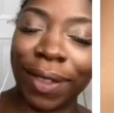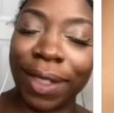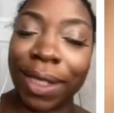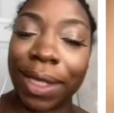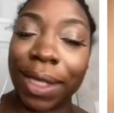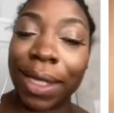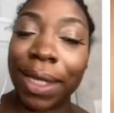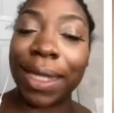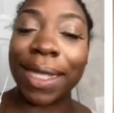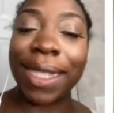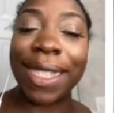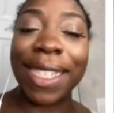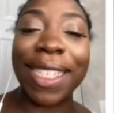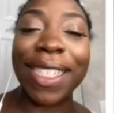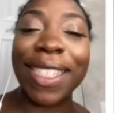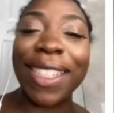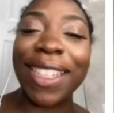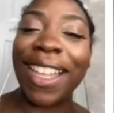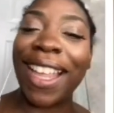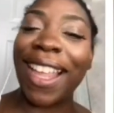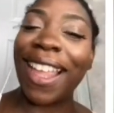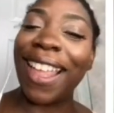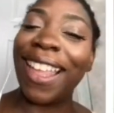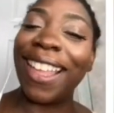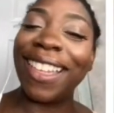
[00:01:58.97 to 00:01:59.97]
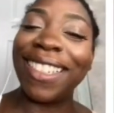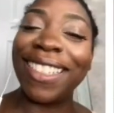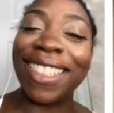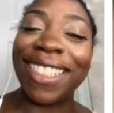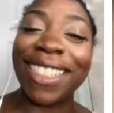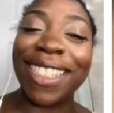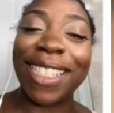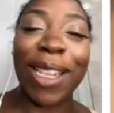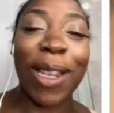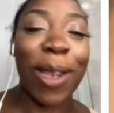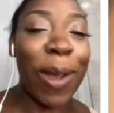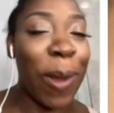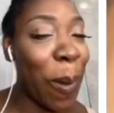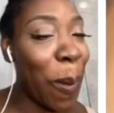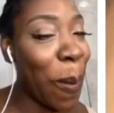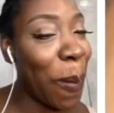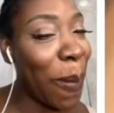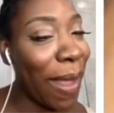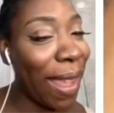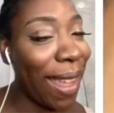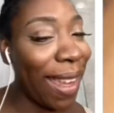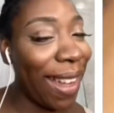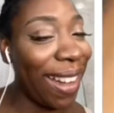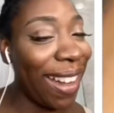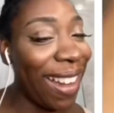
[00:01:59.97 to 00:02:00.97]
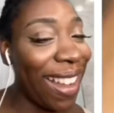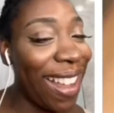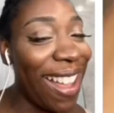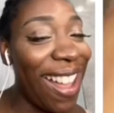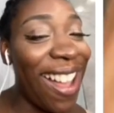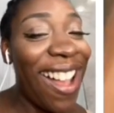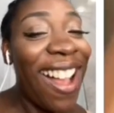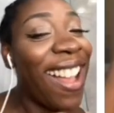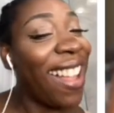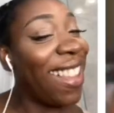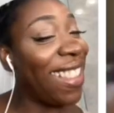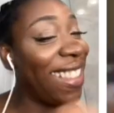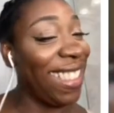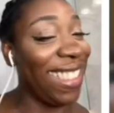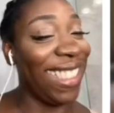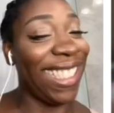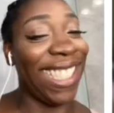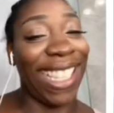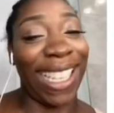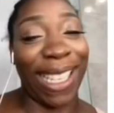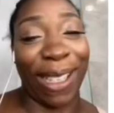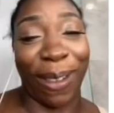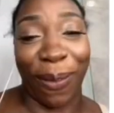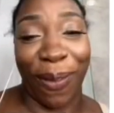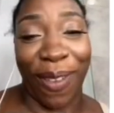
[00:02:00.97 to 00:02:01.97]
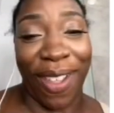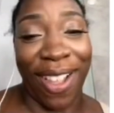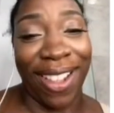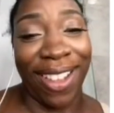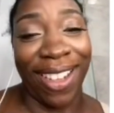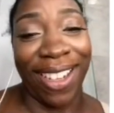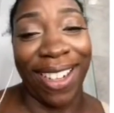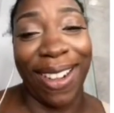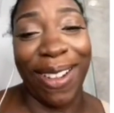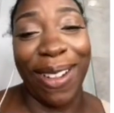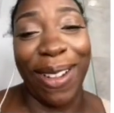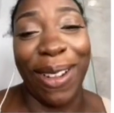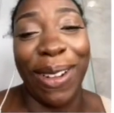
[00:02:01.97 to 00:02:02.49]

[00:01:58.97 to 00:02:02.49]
just tilt their head just a little bit, all the ticks falling out.